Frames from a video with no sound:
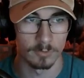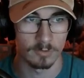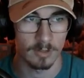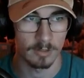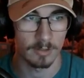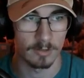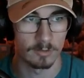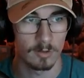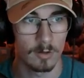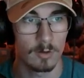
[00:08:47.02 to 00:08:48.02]
sake of this.
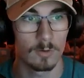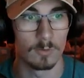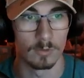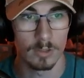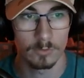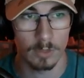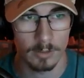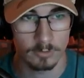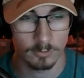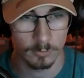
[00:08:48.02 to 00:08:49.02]
Oh, go
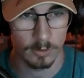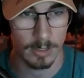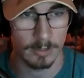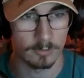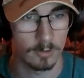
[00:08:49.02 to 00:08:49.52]
touch some grass.